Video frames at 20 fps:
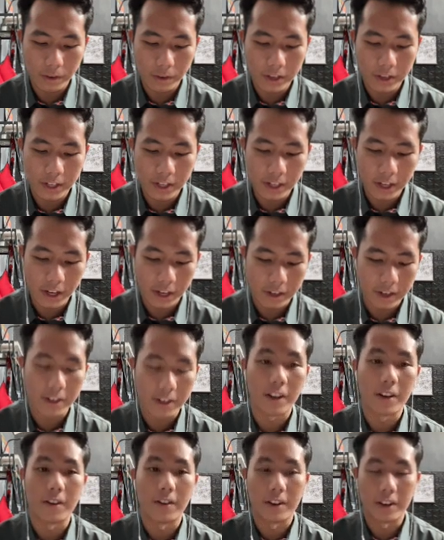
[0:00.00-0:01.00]
Rishi and
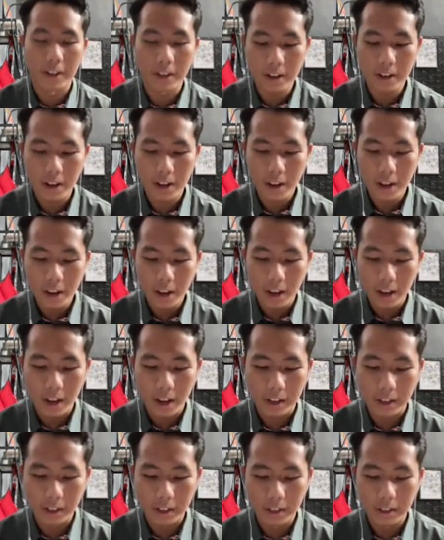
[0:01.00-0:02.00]
Sharon,
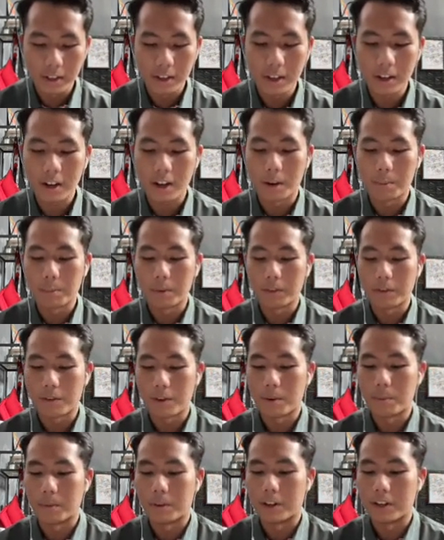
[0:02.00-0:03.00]
an Indian couple
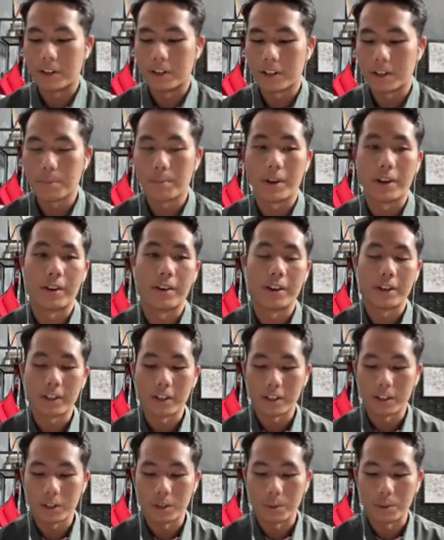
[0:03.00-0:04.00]
from Malaysia,
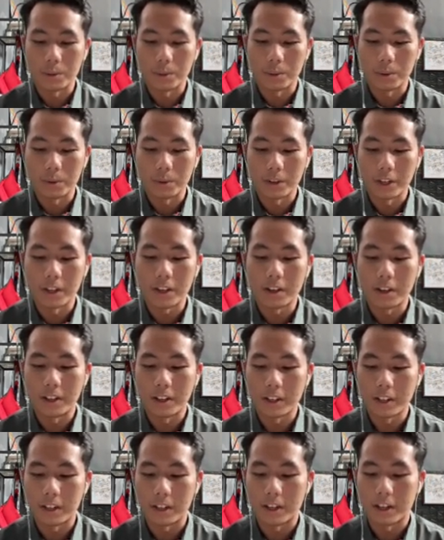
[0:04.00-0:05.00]
migrated to
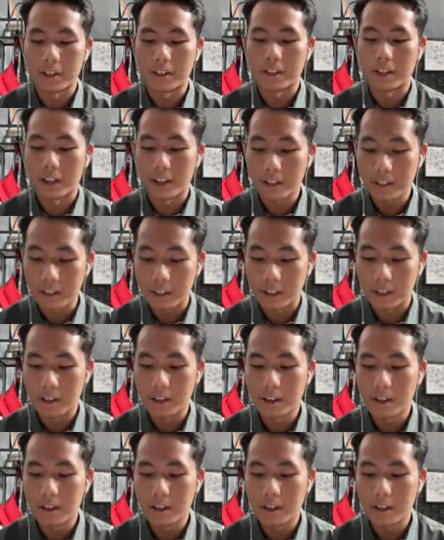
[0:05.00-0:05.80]
England in 1980.